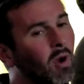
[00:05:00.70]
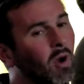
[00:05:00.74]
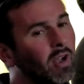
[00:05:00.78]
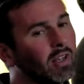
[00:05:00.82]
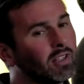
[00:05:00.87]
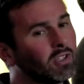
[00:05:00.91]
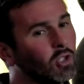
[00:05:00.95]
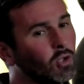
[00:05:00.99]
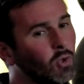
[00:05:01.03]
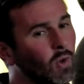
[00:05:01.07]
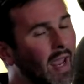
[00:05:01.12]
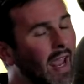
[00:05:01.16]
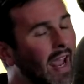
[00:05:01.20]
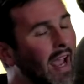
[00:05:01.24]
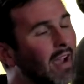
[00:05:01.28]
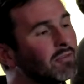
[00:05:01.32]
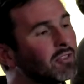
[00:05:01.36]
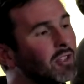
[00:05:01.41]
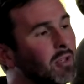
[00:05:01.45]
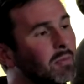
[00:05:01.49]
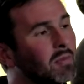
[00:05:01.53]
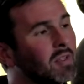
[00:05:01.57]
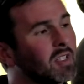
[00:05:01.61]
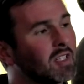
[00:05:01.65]
Do you have
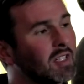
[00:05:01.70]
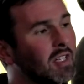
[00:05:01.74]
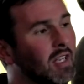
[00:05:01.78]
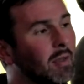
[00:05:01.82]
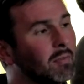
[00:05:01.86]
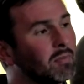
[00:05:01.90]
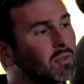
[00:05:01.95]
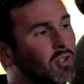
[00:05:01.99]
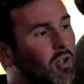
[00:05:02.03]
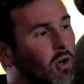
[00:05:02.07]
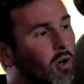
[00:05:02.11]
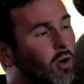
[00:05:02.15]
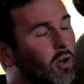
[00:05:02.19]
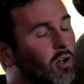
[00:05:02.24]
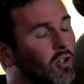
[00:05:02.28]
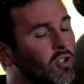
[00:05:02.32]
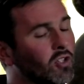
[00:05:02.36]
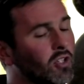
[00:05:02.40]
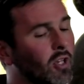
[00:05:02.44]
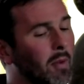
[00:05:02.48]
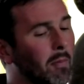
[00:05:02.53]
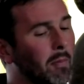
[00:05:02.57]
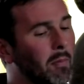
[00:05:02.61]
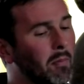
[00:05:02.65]
some tips or
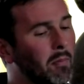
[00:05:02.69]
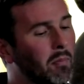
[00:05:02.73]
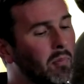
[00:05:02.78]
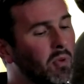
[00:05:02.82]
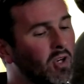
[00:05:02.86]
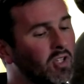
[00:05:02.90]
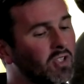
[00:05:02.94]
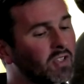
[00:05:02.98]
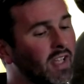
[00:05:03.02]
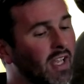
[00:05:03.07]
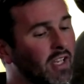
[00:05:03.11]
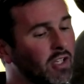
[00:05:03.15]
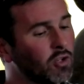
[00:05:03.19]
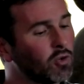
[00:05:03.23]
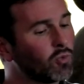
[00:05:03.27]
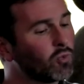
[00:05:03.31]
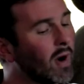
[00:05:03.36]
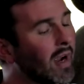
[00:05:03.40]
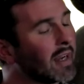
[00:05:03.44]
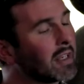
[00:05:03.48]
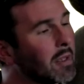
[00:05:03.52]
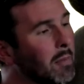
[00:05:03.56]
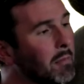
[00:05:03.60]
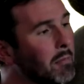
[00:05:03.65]
some books that you
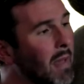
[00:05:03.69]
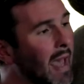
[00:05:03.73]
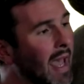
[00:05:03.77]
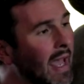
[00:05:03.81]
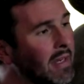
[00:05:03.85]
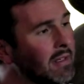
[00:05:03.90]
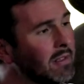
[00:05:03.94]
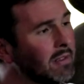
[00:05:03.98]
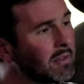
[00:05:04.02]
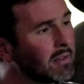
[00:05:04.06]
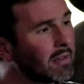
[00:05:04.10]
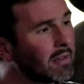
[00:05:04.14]
recommend?